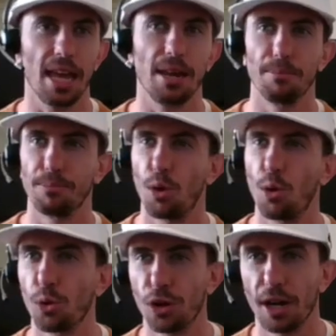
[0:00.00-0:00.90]
and
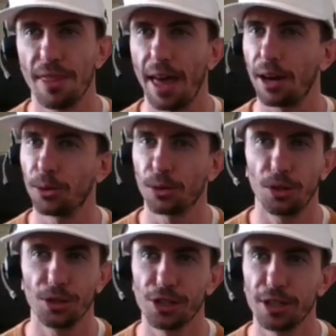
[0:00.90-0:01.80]
porn and that whole
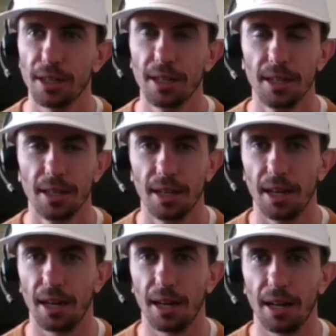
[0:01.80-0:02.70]
culture,
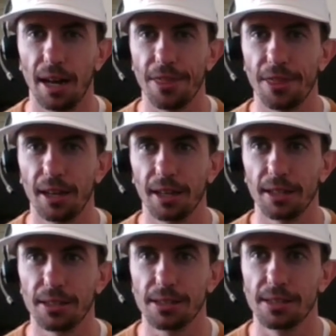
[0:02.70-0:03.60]
uh, I think
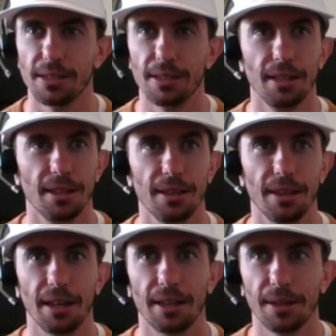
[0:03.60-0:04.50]
is
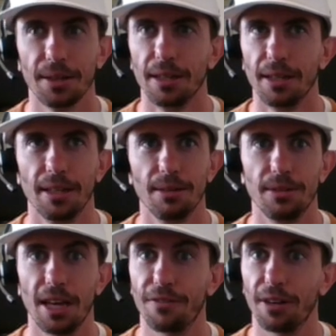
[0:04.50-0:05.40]
like
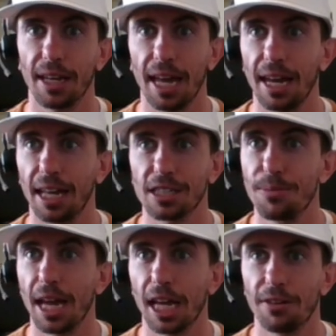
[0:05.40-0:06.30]
definitely had like some
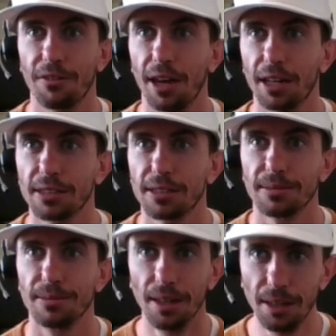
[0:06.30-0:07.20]
negative
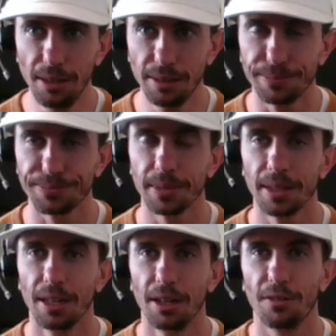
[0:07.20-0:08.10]
effects for
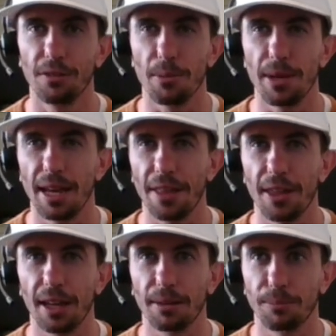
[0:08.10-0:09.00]
me. I
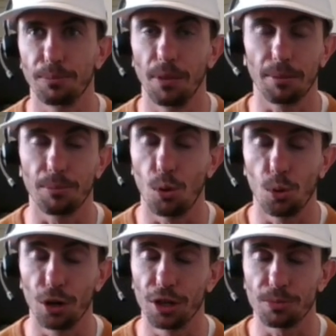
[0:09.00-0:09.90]
think like
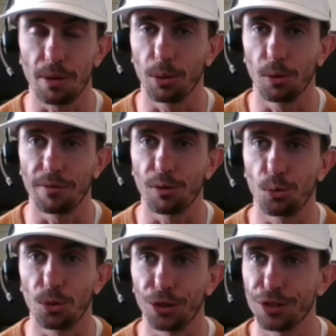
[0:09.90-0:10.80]
porn is probably one of the
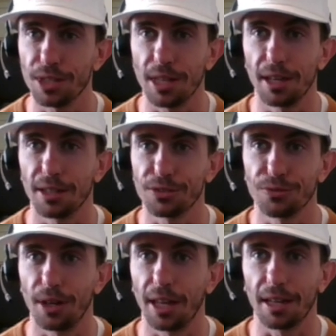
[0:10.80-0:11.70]
worst things
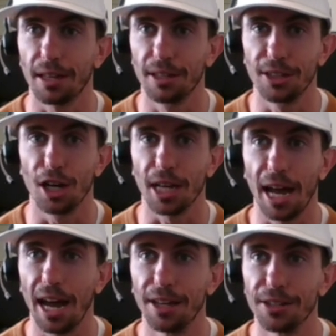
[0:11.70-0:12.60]
for like young
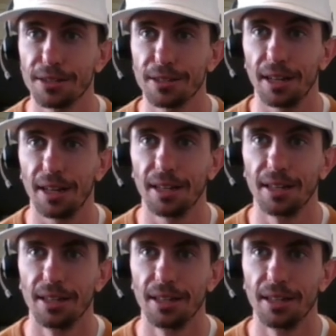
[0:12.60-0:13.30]
guys uh,